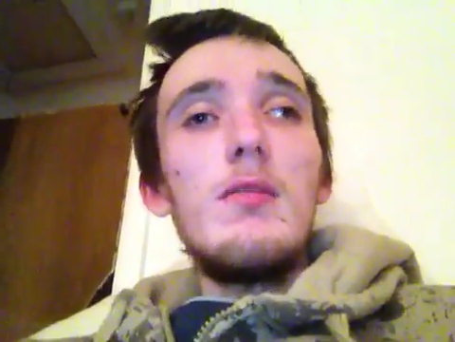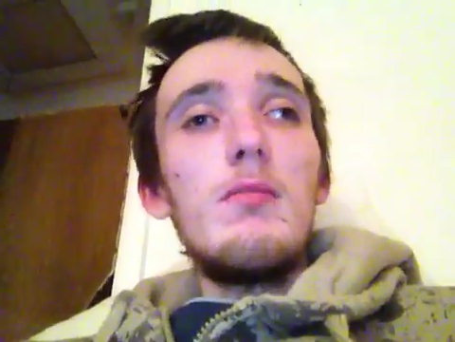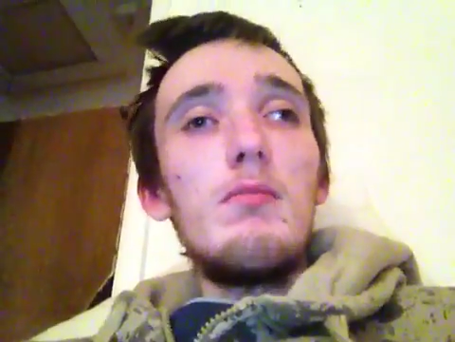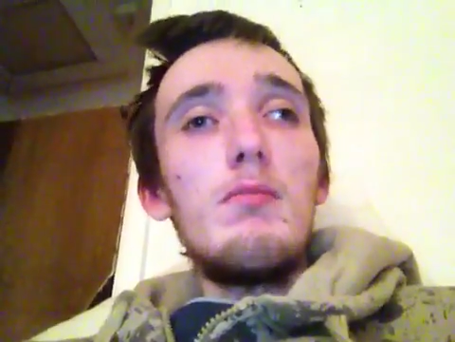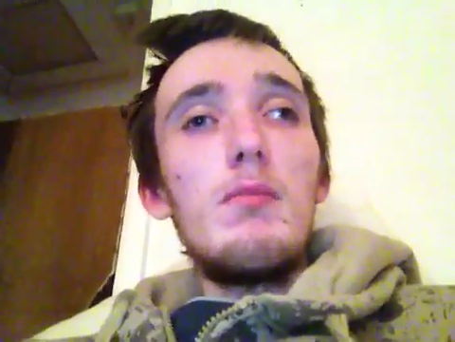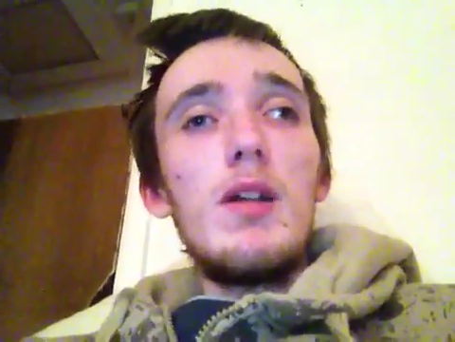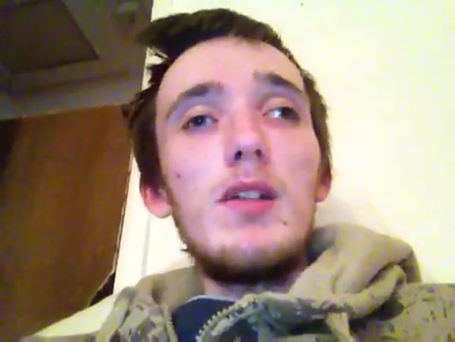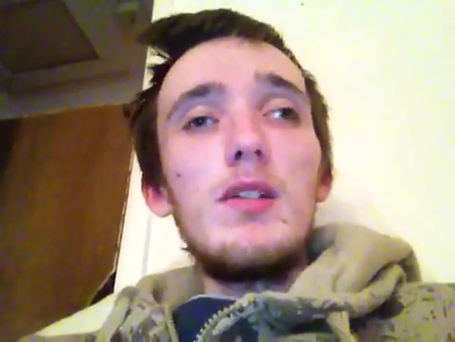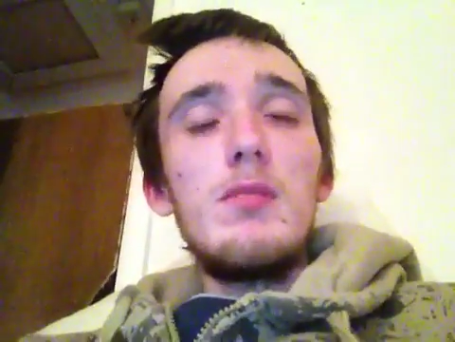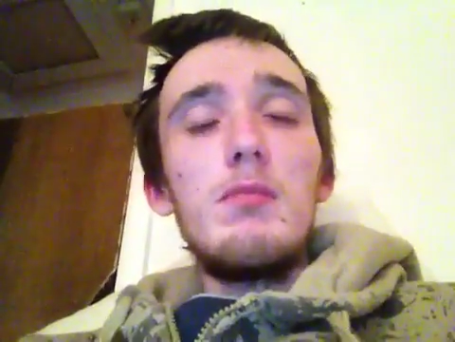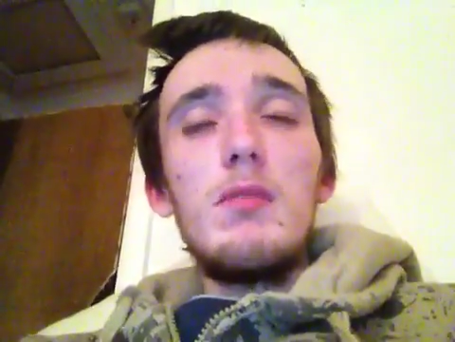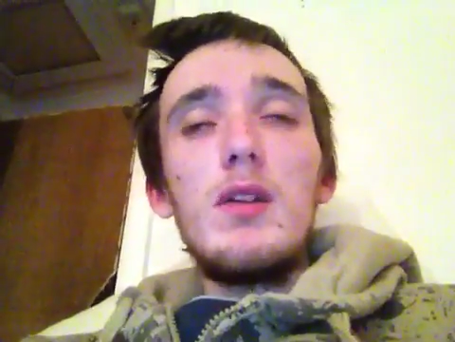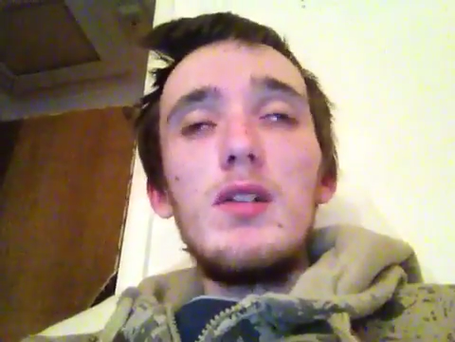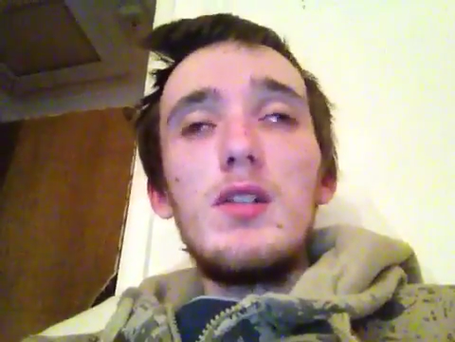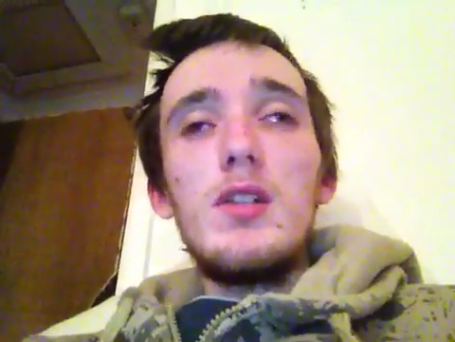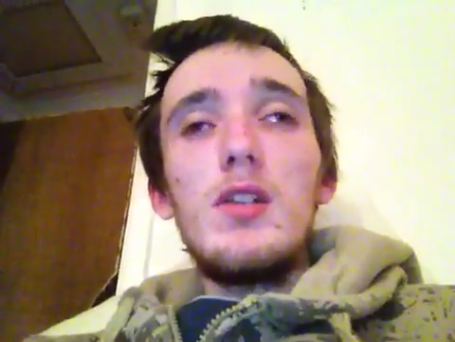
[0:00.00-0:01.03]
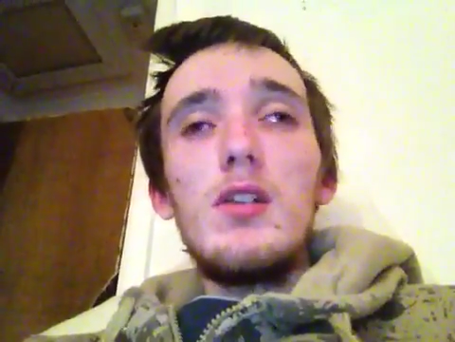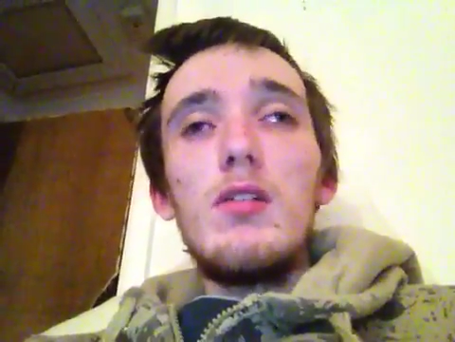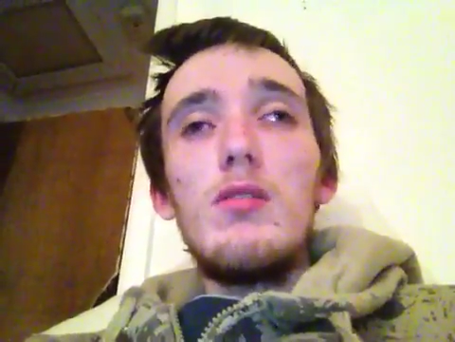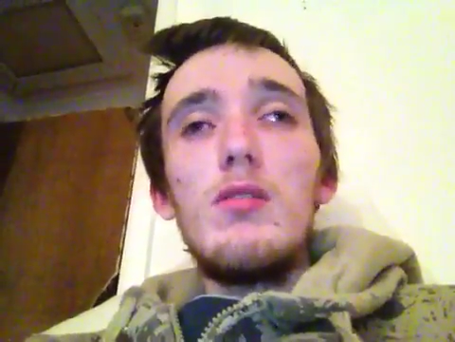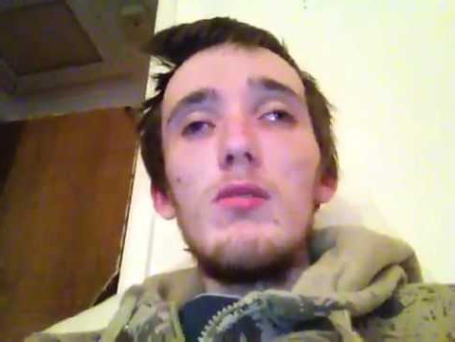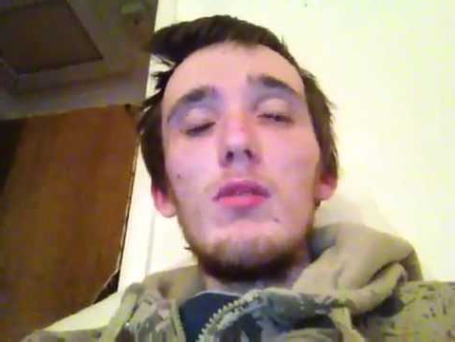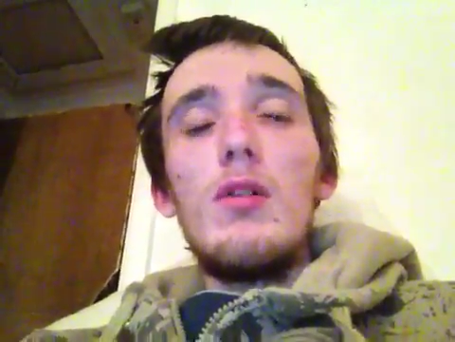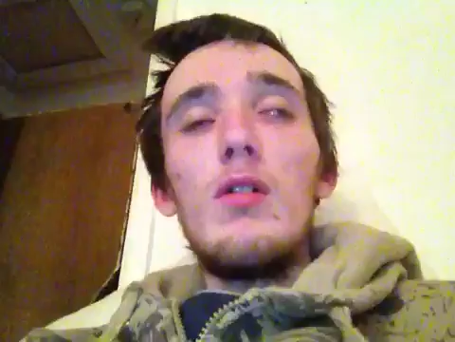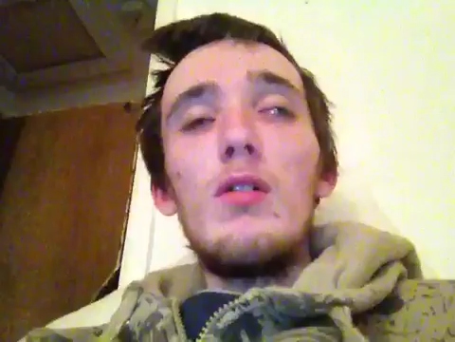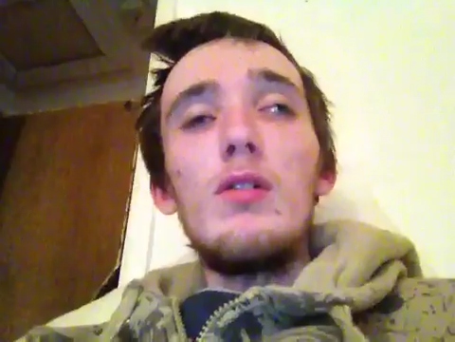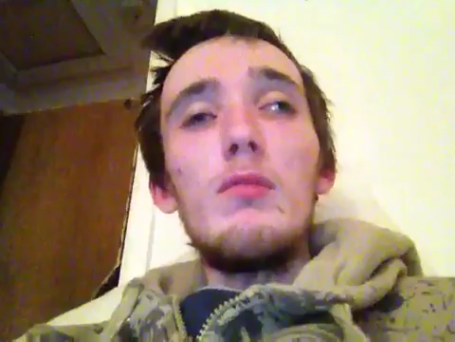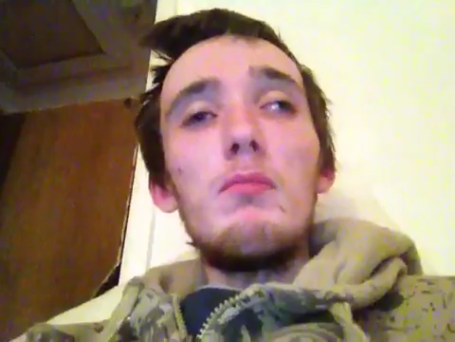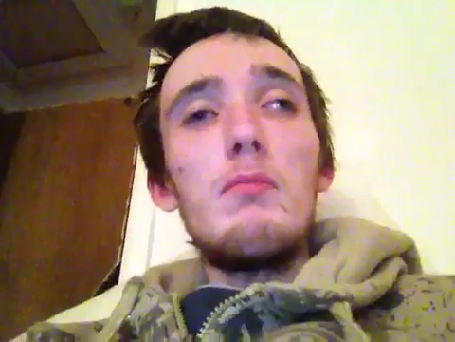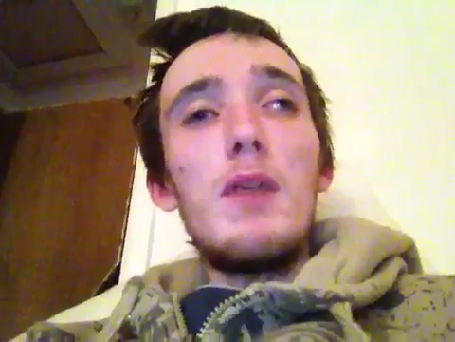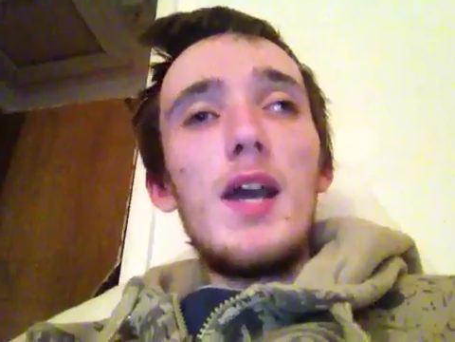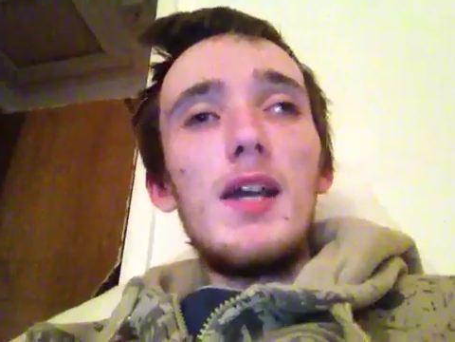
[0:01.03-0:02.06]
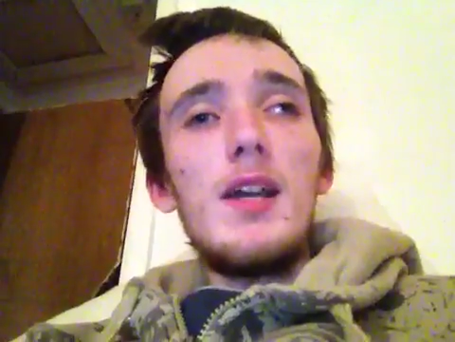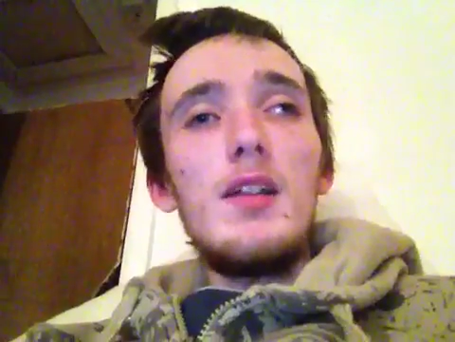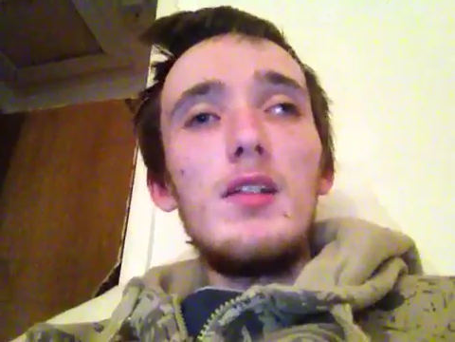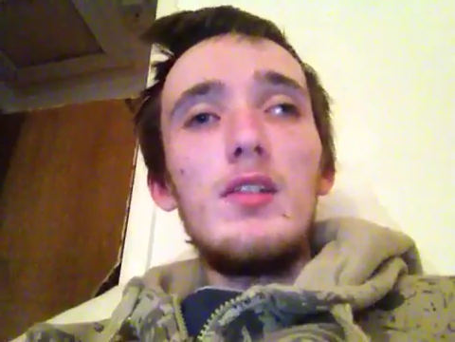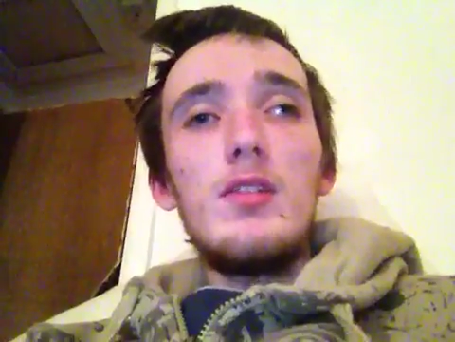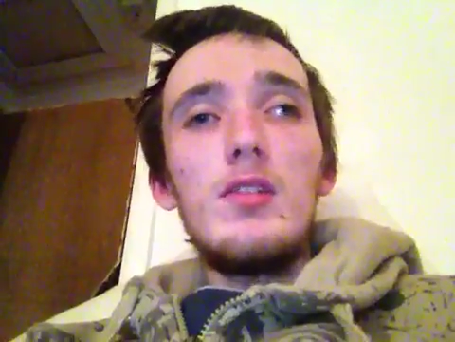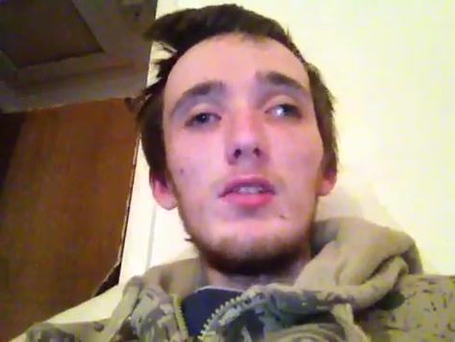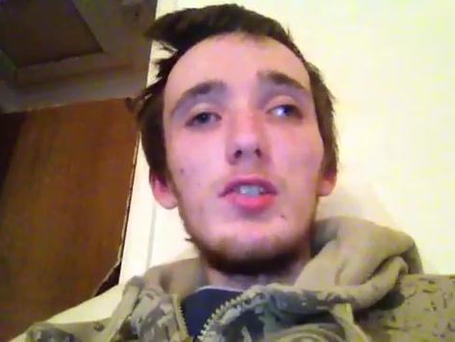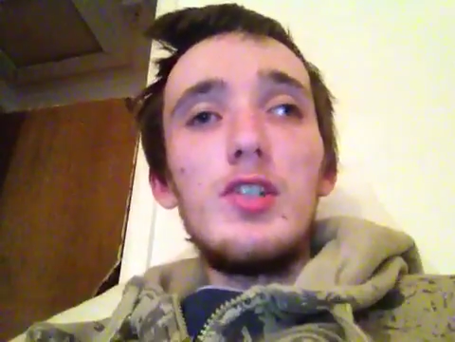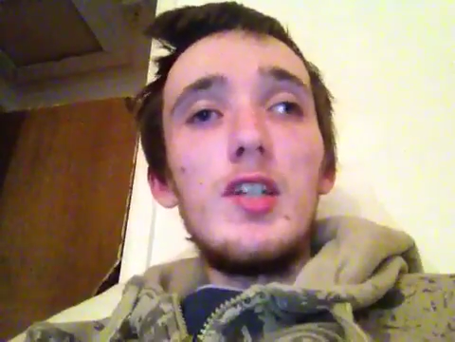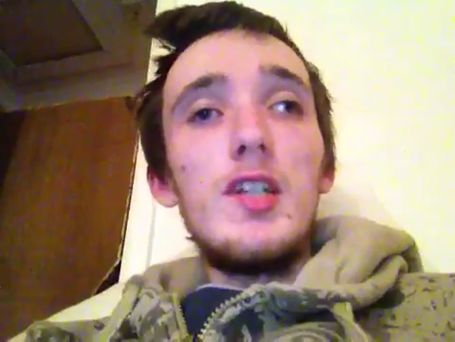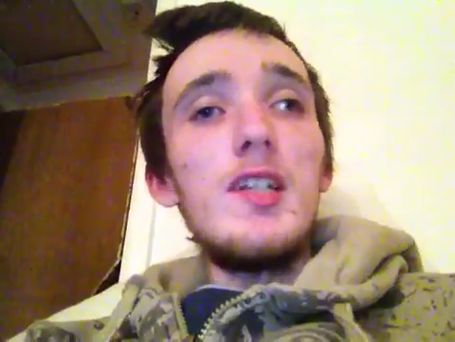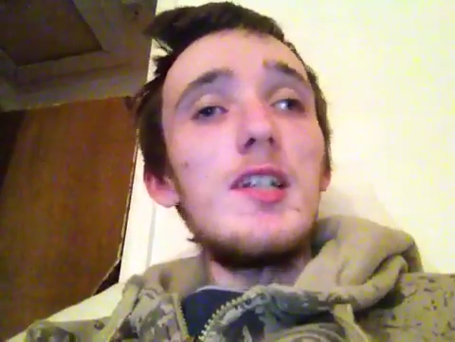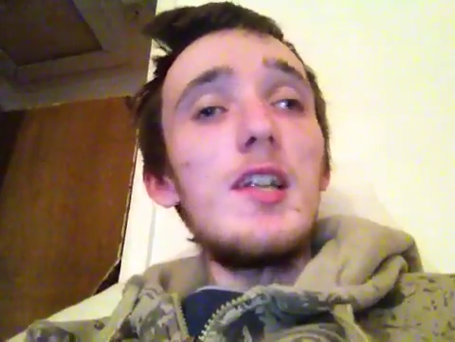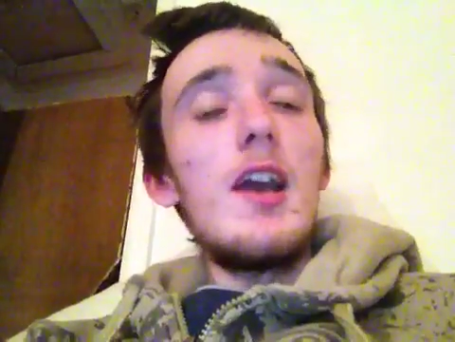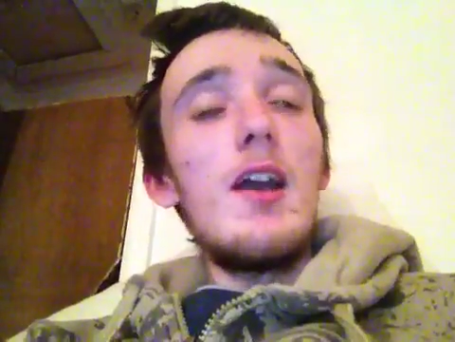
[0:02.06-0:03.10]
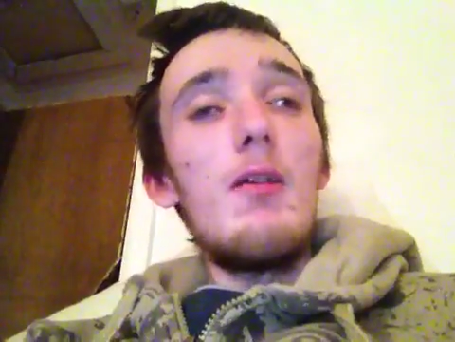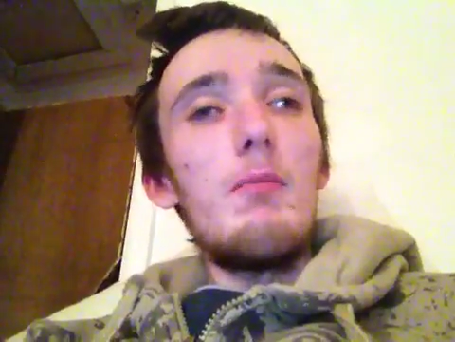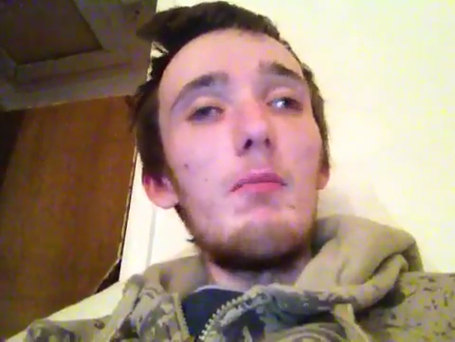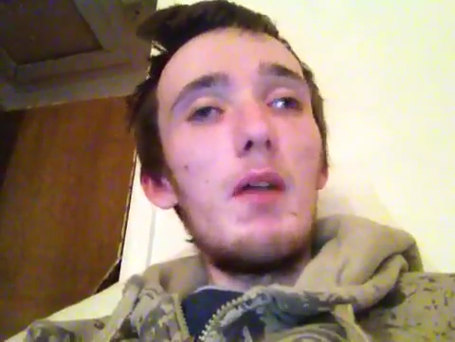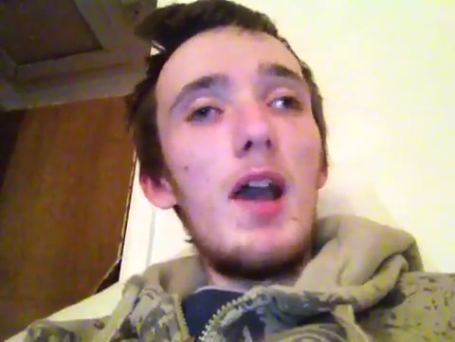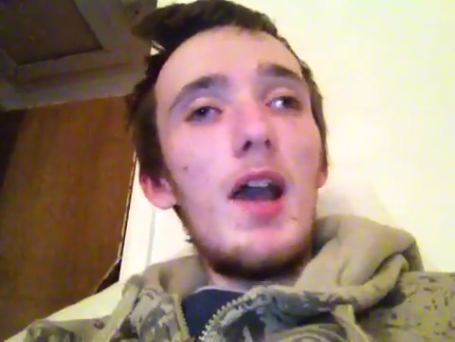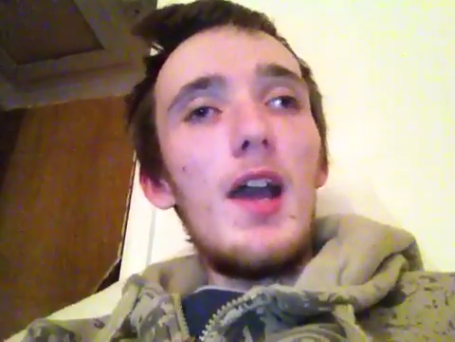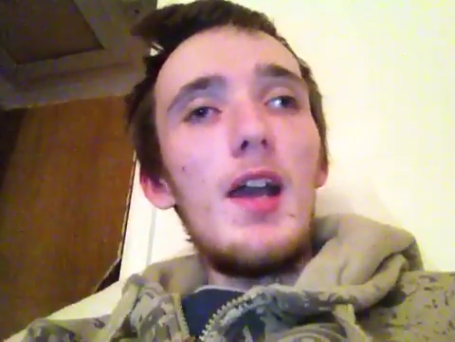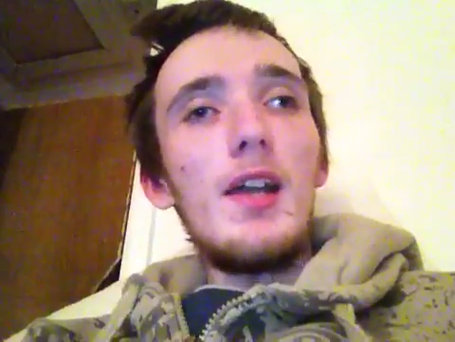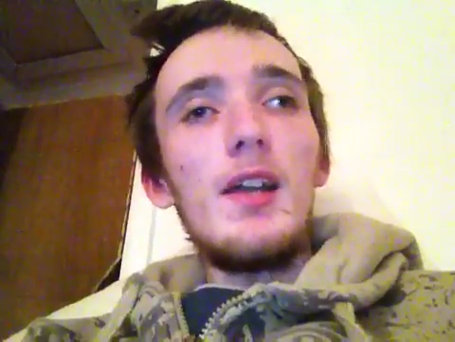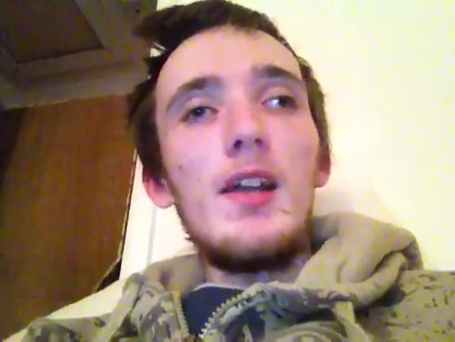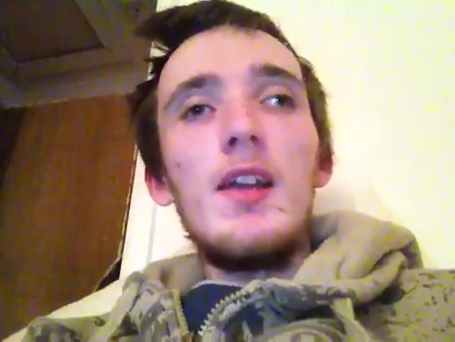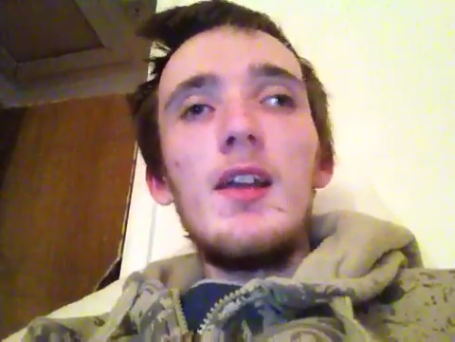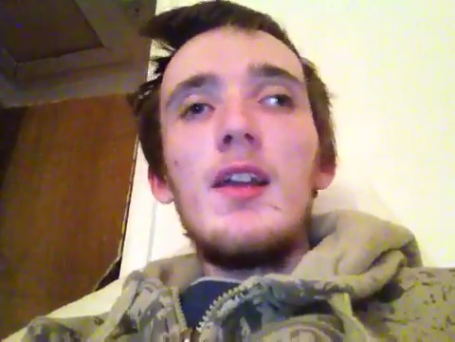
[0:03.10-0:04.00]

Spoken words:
months and months ago on Macintosh is now back.